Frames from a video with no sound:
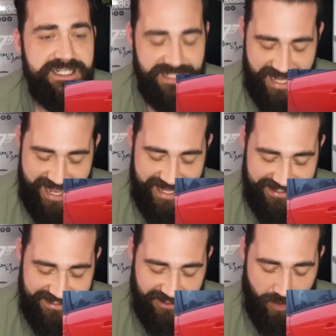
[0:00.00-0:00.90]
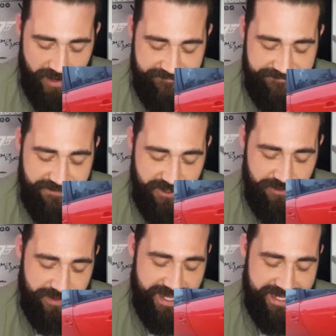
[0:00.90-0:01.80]
had quite a
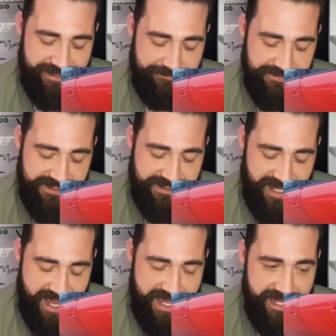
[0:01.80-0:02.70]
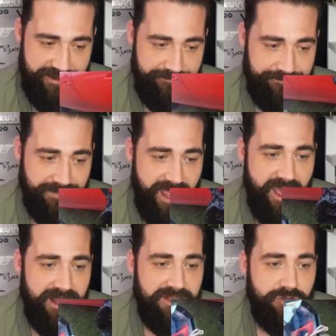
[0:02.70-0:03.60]
few games.
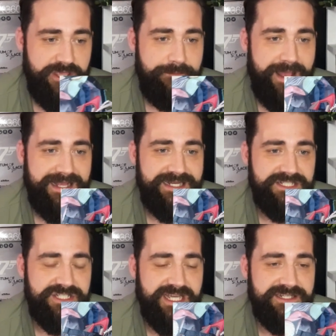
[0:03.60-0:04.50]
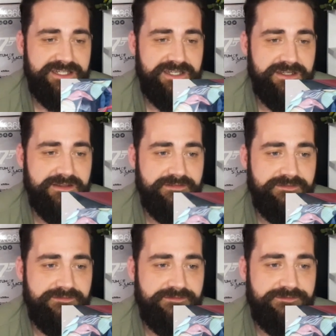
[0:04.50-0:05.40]
Looking back at it, she had a
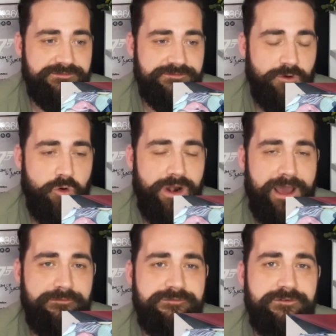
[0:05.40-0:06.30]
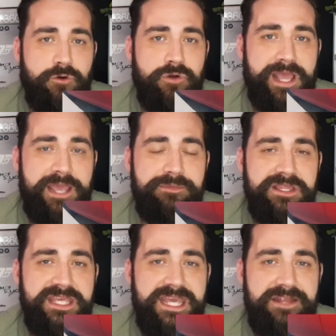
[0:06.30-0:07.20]
Fallout 4 Game of
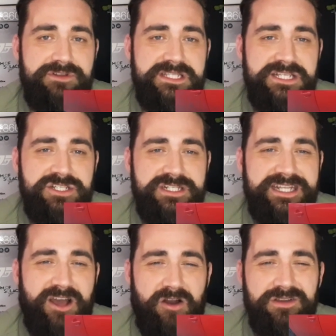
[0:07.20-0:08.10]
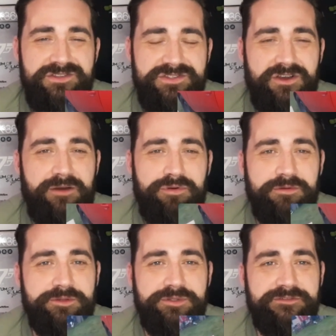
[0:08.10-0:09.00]
the Year edition. In hindsight, I
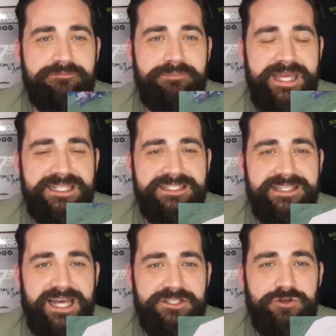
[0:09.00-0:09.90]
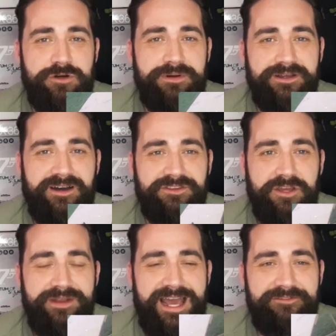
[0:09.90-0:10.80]
probably would have picked that up. I
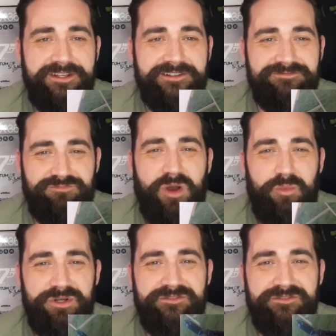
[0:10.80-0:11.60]
don't have it, and I would have